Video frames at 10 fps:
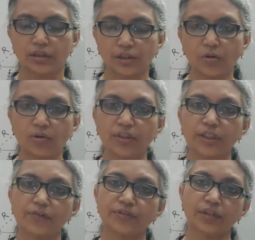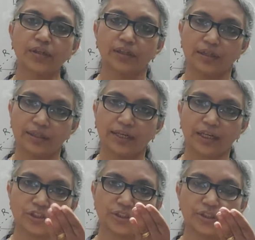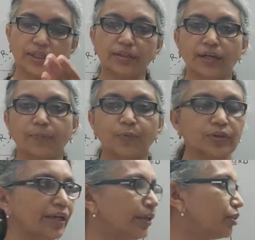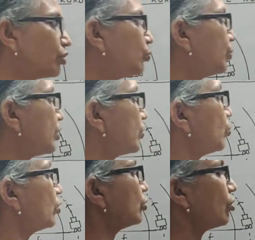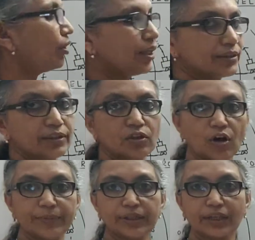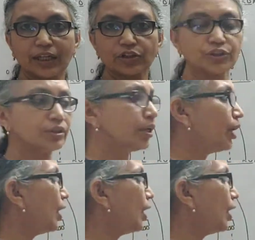The road gives a reaction in the upward direction, which is what you call as the normal reaction,